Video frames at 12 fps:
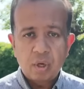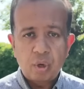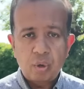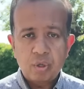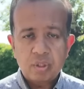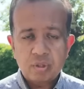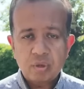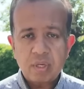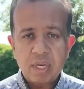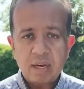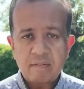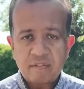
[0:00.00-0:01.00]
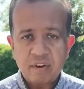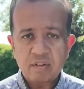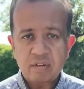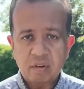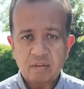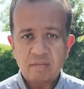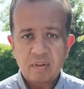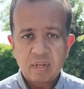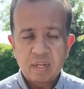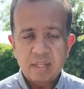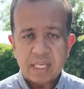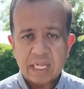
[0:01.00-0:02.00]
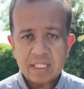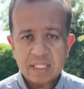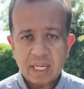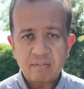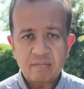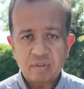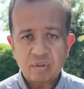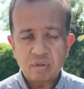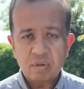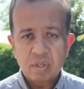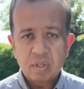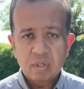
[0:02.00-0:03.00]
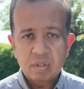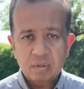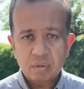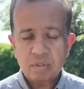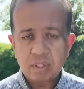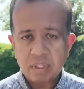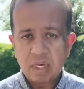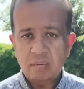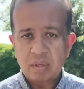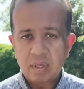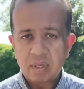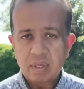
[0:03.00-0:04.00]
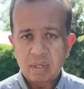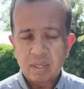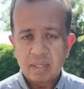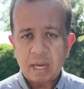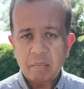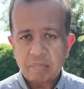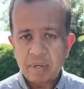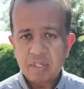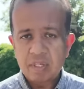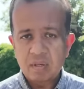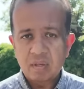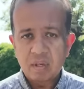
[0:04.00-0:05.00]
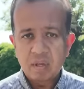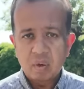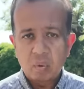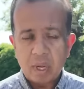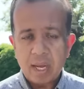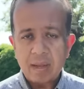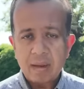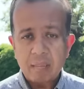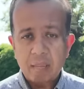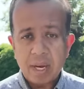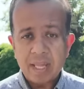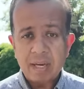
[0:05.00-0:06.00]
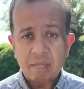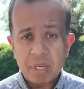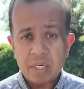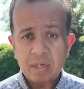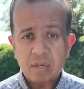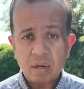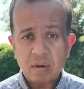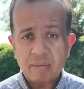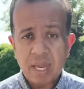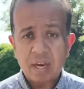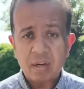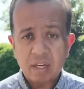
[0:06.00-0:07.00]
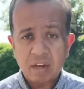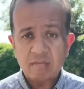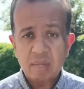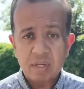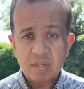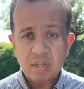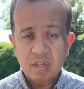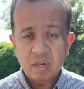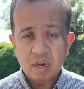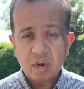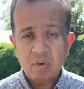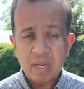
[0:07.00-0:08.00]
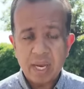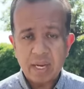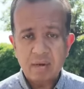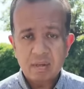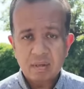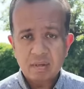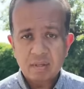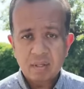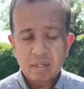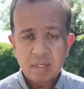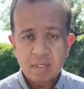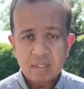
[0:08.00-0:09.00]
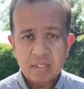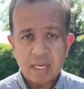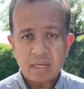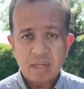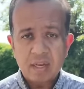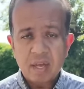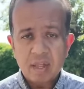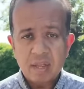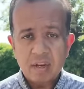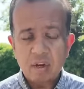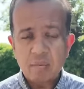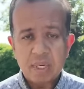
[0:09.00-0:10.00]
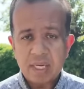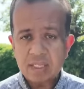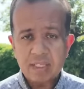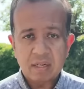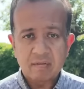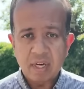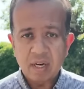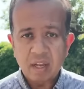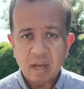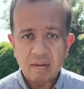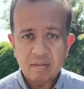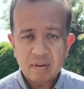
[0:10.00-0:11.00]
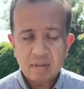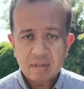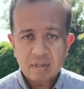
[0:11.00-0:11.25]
who stood in front of the El Salvador torture chamber, that prison where, by the admission of that government's own head, said that nobody gets out of there alive.